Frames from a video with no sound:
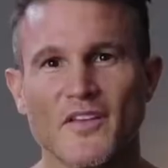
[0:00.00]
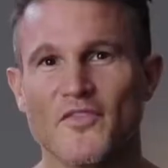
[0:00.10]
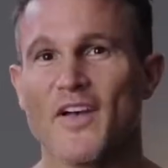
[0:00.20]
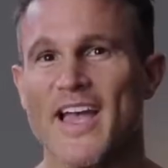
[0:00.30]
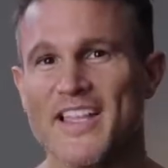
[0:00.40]

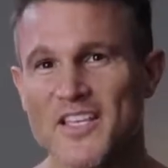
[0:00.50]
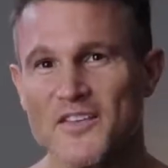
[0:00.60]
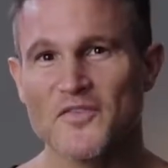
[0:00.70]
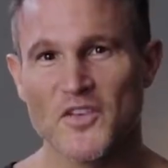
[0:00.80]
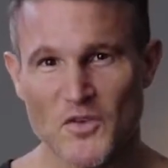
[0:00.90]
For any
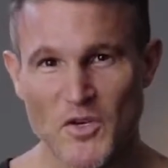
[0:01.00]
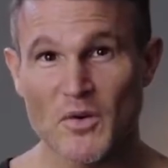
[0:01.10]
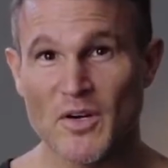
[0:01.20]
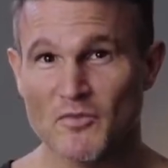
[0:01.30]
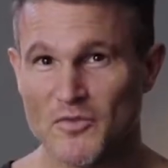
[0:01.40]
of you
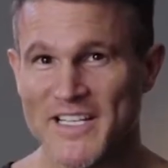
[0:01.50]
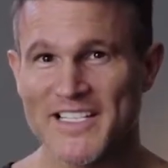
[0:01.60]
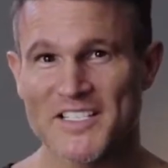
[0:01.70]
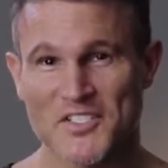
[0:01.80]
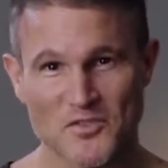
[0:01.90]
who are
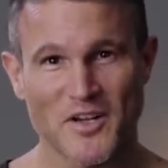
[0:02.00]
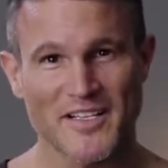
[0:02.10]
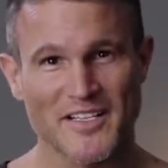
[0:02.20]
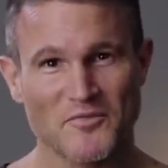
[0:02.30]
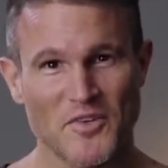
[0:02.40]
really
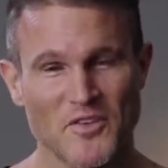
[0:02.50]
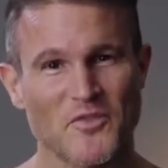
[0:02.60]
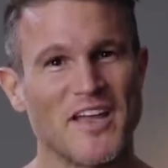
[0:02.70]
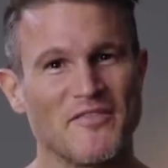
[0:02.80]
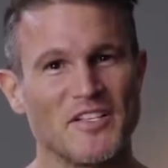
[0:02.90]
struggling with
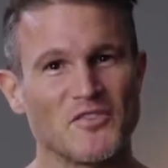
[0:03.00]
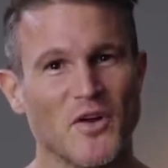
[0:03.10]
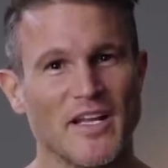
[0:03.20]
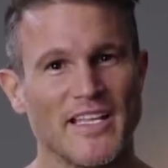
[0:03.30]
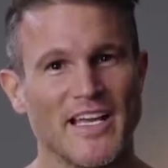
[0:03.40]
cravings
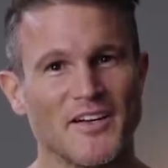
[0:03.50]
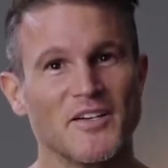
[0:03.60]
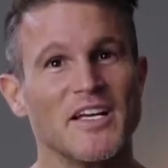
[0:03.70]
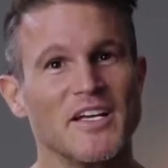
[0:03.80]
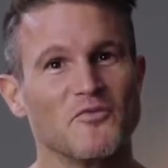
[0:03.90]
right now,
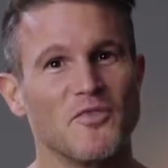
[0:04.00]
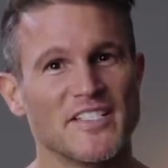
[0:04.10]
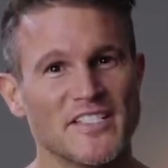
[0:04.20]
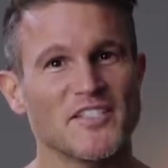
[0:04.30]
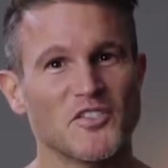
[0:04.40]

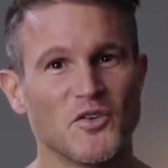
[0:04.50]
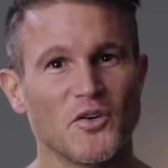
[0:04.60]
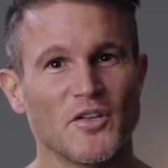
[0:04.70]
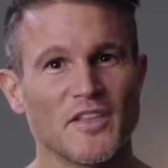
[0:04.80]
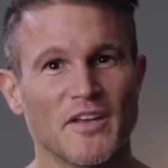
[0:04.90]
rest
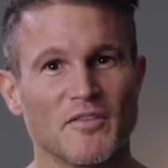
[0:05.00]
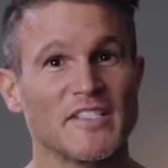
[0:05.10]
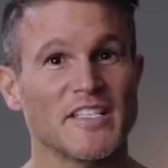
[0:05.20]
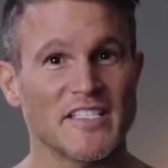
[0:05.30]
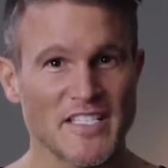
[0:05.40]
assured there is
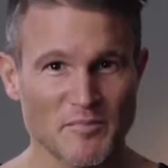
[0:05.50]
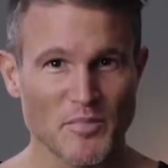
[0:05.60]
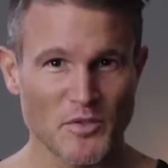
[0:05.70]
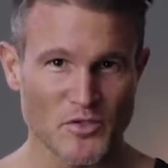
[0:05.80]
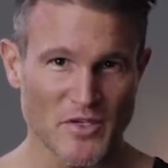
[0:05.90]
a
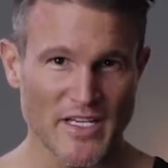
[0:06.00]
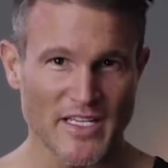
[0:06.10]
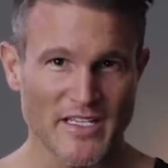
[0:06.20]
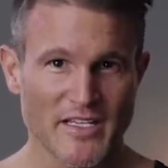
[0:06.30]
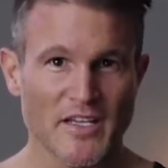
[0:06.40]
simple
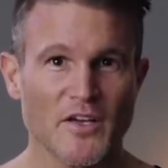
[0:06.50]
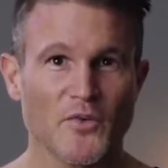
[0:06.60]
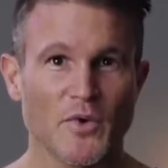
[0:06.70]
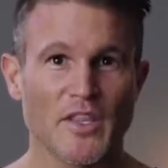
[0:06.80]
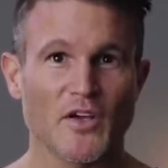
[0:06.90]
trick.
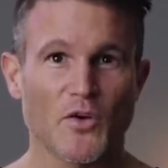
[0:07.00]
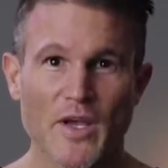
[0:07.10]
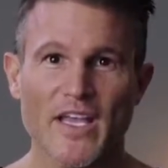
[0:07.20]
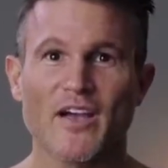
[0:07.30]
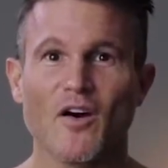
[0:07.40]
With a
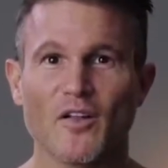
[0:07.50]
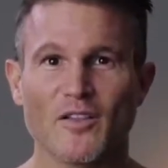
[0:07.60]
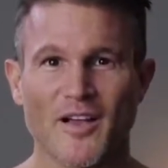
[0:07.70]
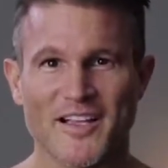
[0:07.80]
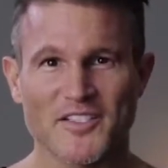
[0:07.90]
quick
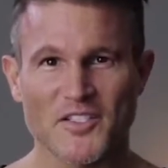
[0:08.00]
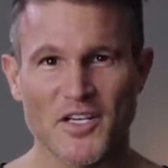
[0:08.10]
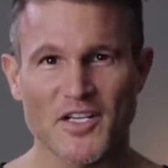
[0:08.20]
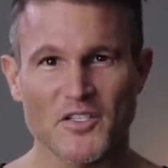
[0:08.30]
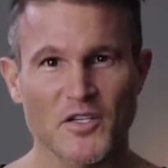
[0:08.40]
online
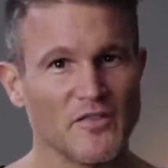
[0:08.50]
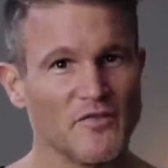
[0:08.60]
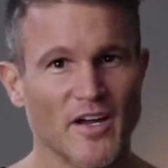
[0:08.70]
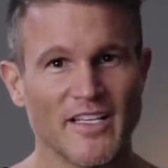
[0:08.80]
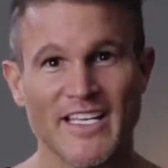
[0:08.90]
search, you can
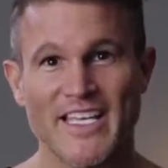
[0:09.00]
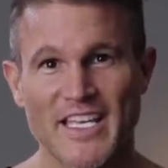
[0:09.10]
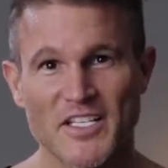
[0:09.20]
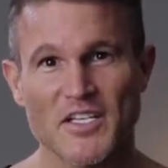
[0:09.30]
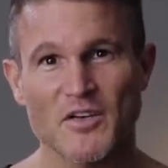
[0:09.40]
find a
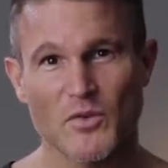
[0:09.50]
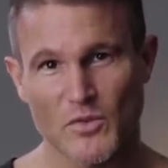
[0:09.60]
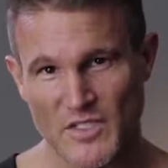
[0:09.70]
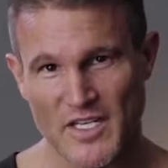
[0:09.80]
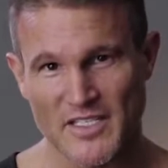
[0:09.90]
keto
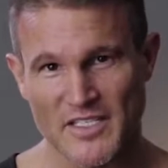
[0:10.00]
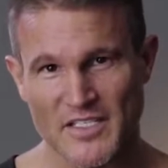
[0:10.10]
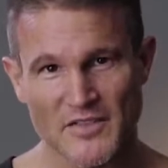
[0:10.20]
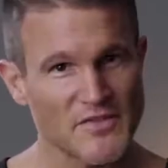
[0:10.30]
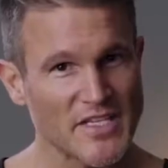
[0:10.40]

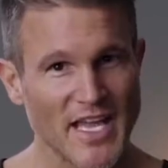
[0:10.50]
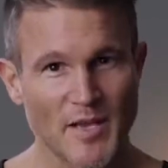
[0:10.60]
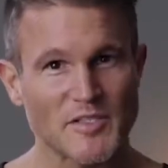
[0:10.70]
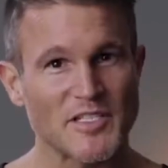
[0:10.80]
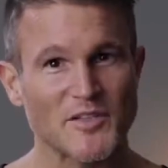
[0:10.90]
alternative to
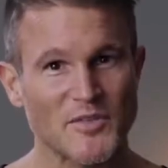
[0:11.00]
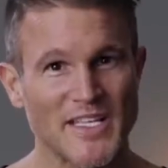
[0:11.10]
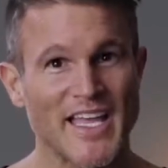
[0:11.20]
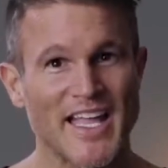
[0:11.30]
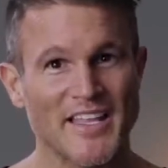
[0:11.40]

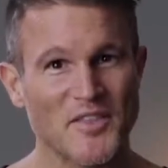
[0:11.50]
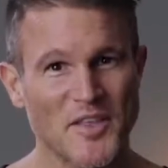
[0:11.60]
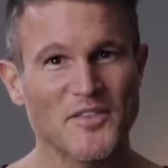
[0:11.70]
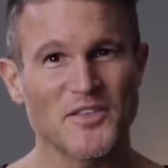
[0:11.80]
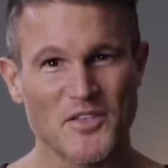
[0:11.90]
absolutely
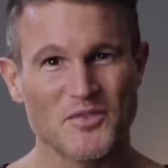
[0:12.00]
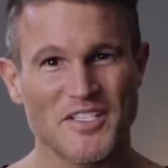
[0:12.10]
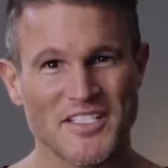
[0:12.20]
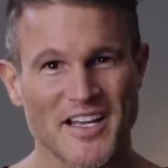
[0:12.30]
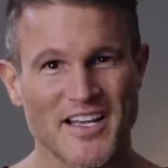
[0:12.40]
anything that you
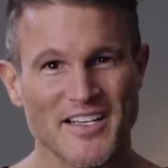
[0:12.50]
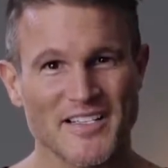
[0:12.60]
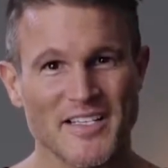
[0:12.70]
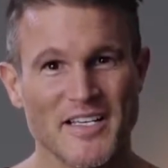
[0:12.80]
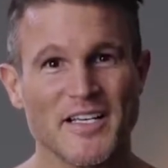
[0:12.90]
desire.
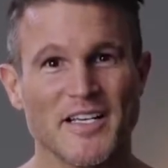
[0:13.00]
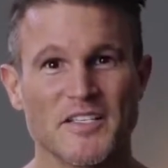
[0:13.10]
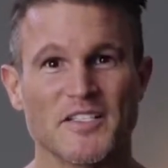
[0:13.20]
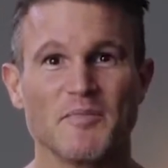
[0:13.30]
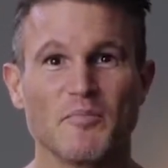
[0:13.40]
A
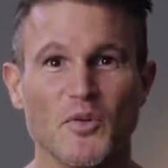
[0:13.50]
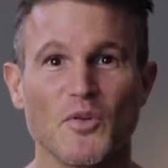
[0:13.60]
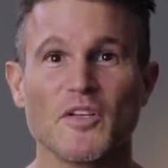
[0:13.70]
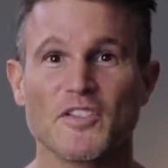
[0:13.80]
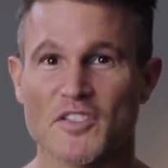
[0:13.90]

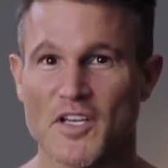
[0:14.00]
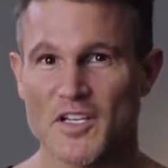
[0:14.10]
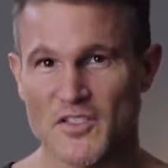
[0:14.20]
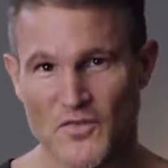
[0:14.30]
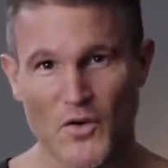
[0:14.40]
simple
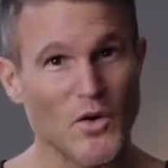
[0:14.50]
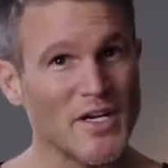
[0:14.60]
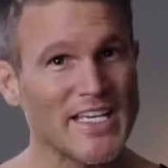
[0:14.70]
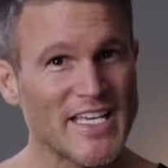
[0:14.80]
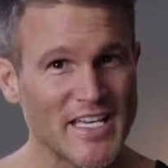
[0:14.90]
search for
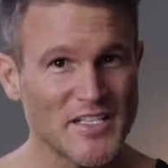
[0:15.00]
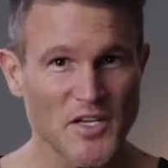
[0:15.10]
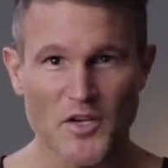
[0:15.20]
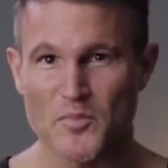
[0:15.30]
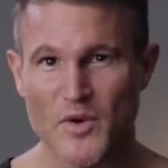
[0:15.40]

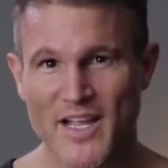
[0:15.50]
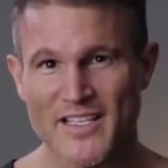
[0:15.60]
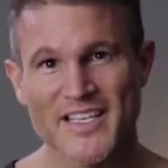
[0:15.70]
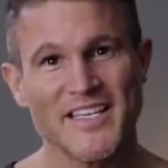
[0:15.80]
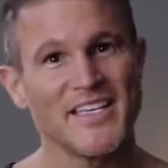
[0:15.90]
keto
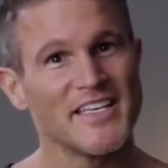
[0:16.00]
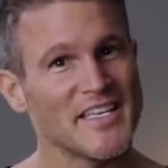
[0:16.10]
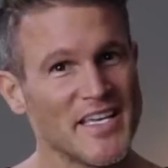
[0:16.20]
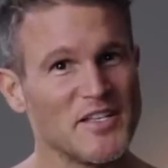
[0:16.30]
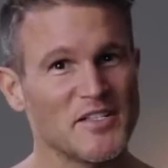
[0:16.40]
bread,
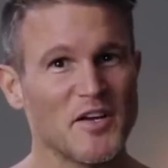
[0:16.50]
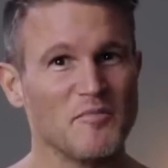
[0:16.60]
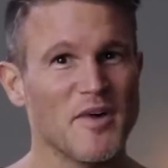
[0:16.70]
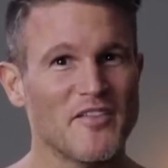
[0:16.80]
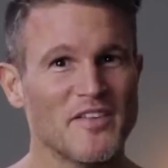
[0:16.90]
keto
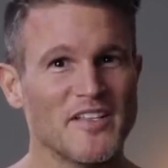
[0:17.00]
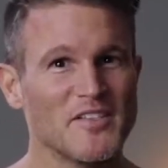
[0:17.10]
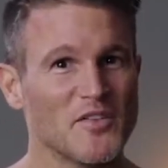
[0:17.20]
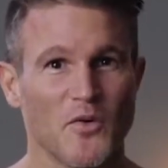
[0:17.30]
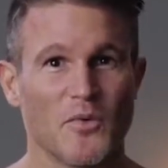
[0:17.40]

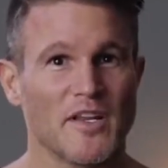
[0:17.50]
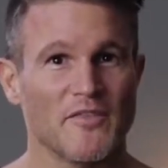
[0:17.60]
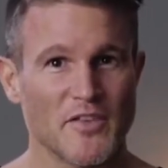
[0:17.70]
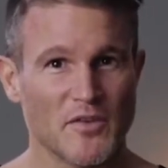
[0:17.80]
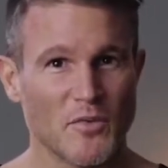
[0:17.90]
muffins, or
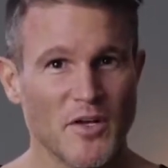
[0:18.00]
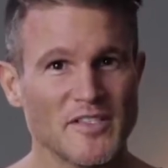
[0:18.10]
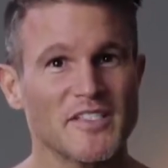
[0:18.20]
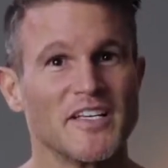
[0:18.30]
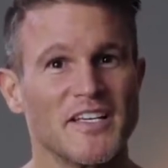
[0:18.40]
whatever you
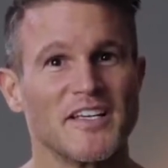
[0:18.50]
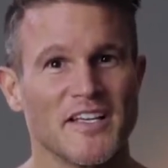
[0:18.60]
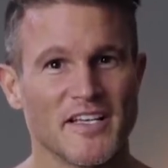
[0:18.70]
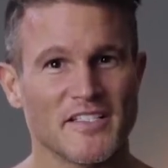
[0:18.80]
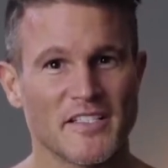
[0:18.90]
want,
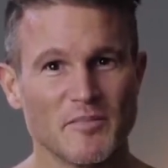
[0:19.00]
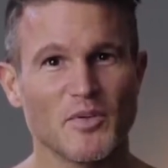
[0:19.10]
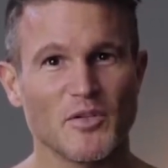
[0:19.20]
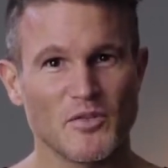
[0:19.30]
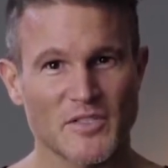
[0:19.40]
a
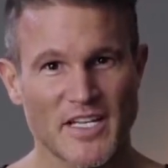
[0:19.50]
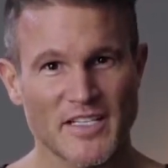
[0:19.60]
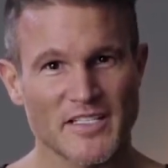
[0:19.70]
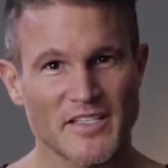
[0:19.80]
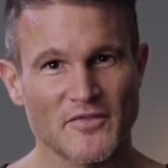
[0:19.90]
simple
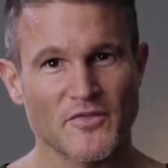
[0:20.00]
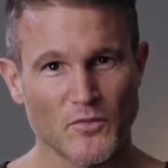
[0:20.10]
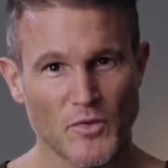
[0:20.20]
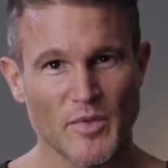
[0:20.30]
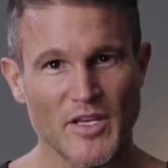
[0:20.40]
alternative
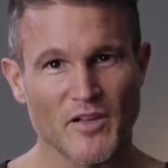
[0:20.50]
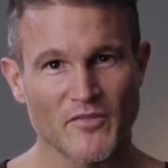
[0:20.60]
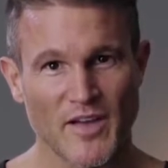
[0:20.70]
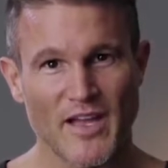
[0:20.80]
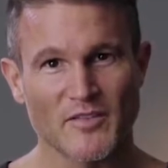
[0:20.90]
will be
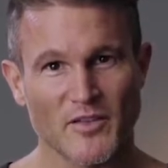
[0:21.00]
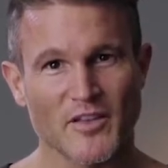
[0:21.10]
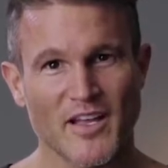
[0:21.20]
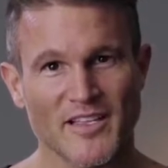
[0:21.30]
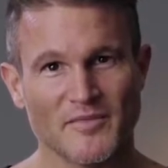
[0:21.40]
found
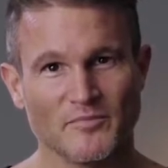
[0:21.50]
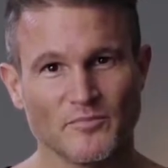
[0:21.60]
online.